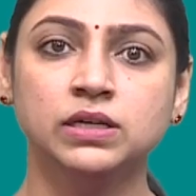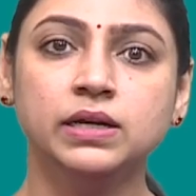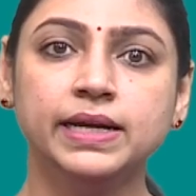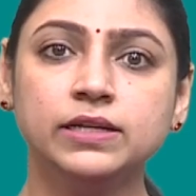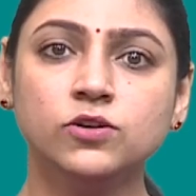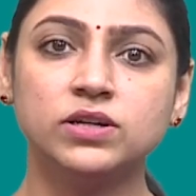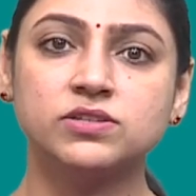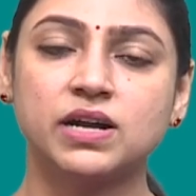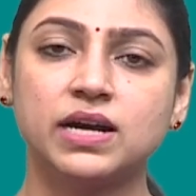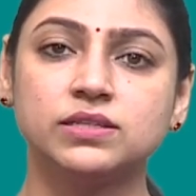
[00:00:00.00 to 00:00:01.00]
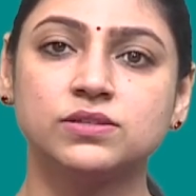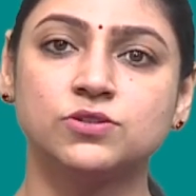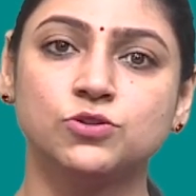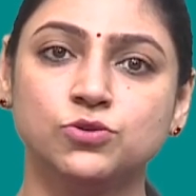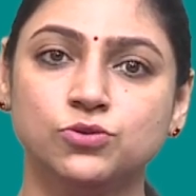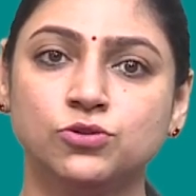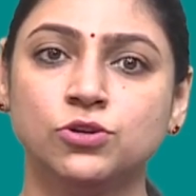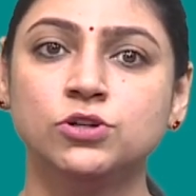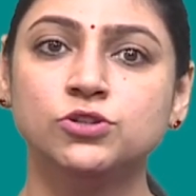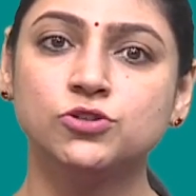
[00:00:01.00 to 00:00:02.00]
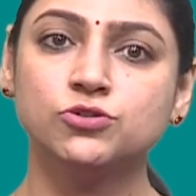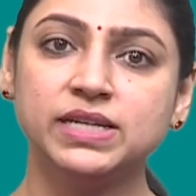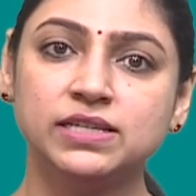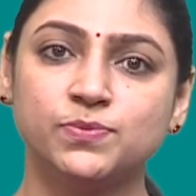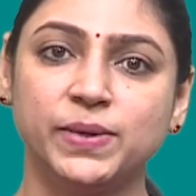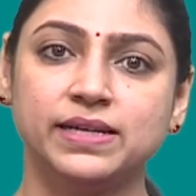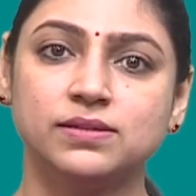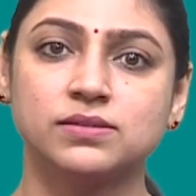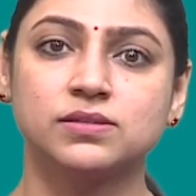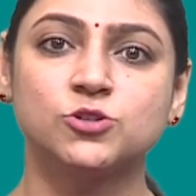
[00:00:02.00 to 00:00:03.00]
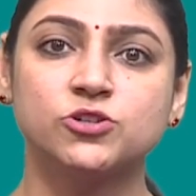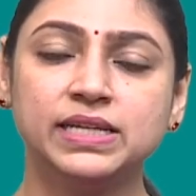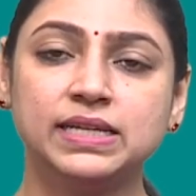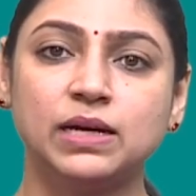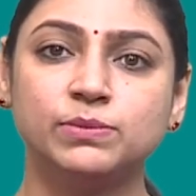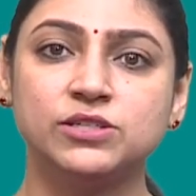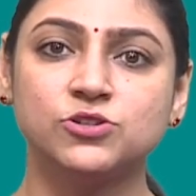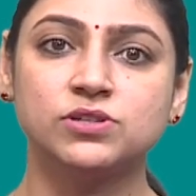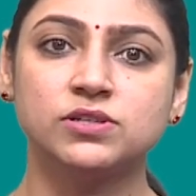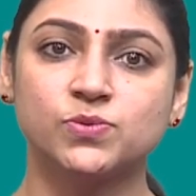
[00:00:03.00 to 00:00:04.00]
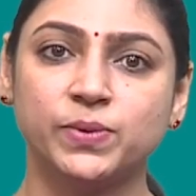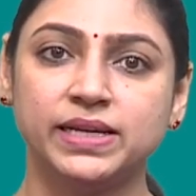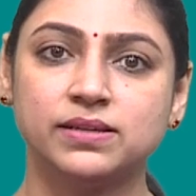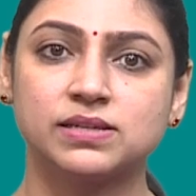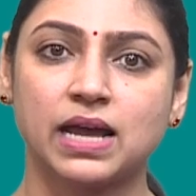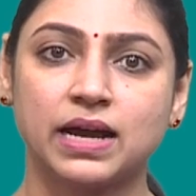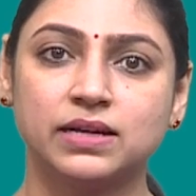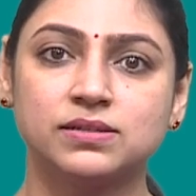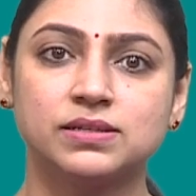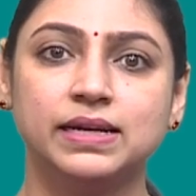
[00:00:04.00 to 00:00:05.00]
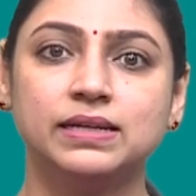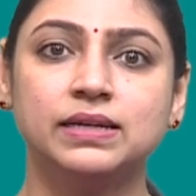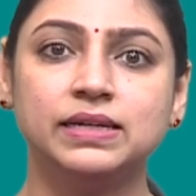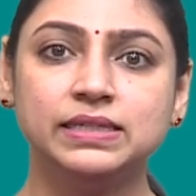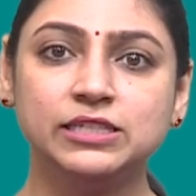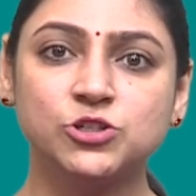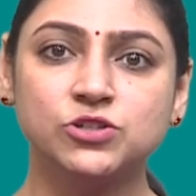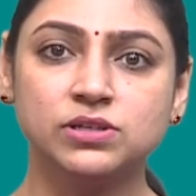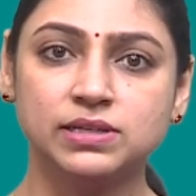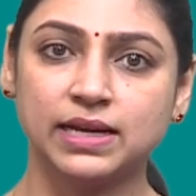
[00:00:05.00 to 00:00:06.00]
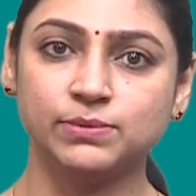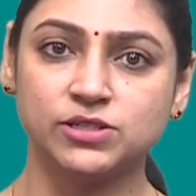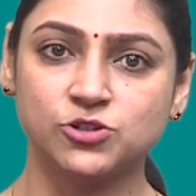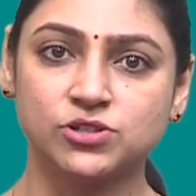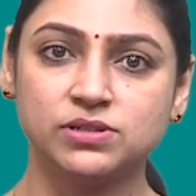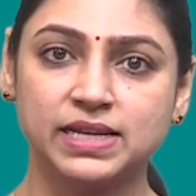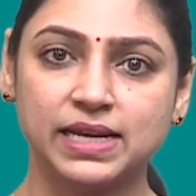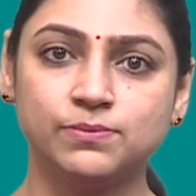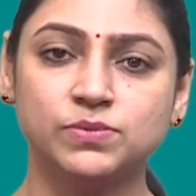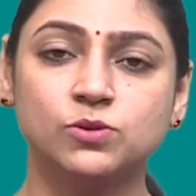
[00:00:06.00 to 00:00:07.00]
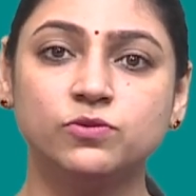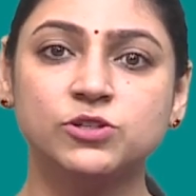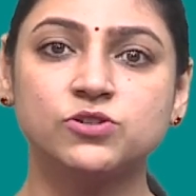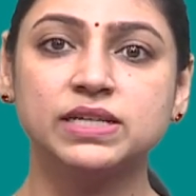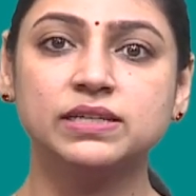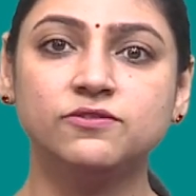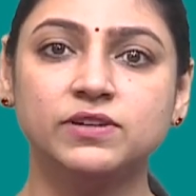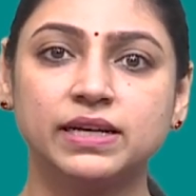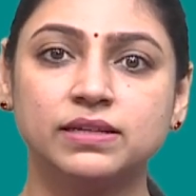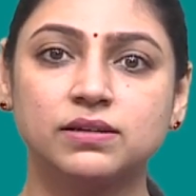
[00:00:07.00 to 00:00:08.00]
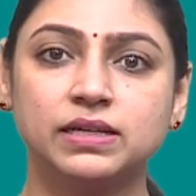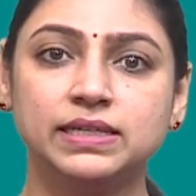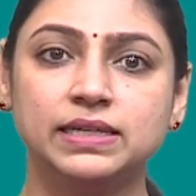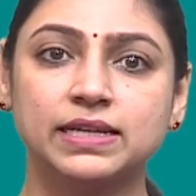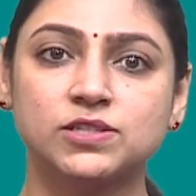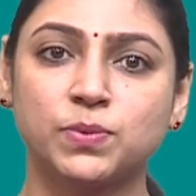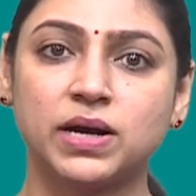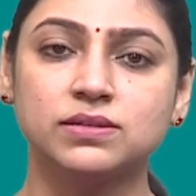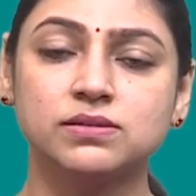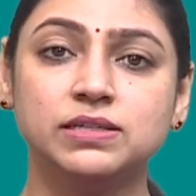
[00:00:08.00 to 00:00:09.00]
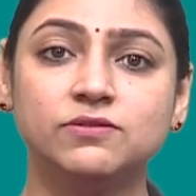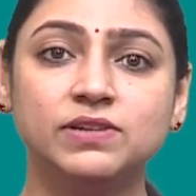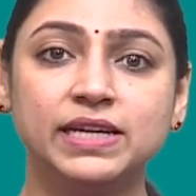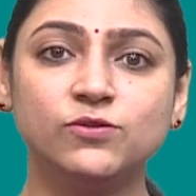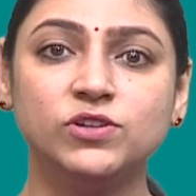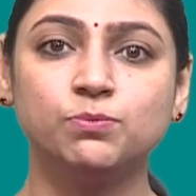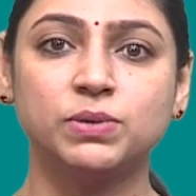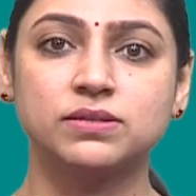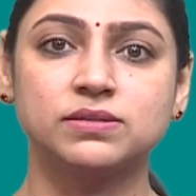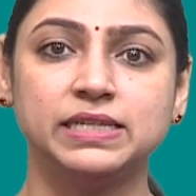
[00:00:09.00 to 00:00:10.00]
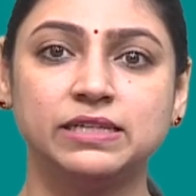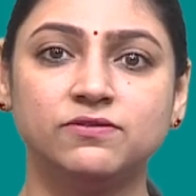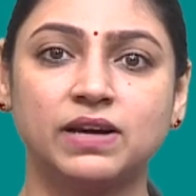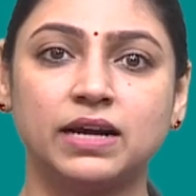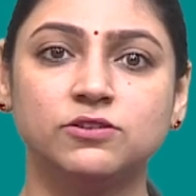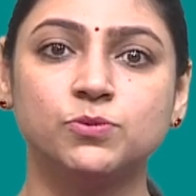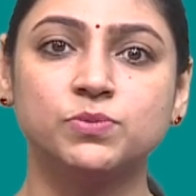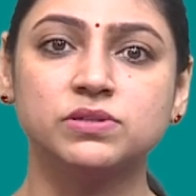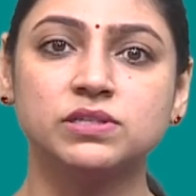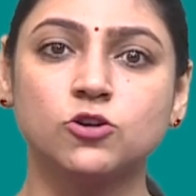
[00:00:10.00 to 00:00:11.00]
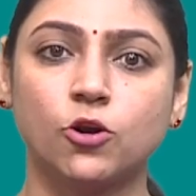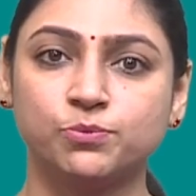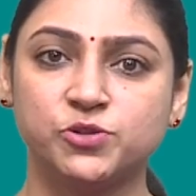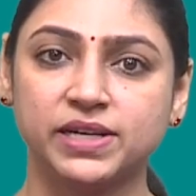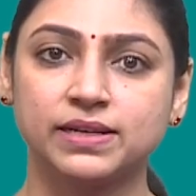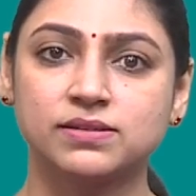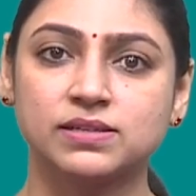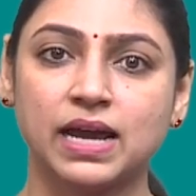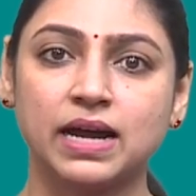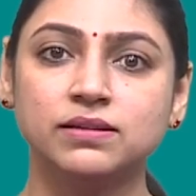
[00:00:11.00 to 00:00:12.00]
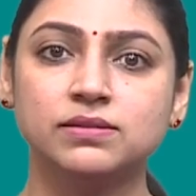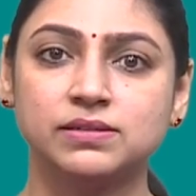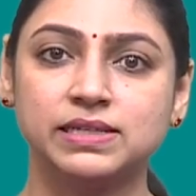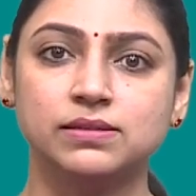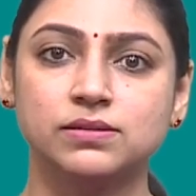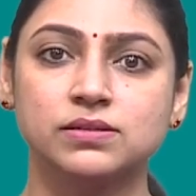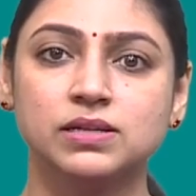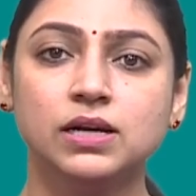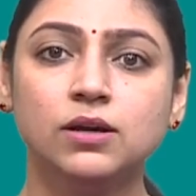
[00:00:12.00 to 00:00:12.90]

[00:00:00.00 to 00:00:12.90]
In contrast to 2D space, three-dimensional space adds an additional dimension, depth, which significantly expands the way we perceive and represent objects and scenes.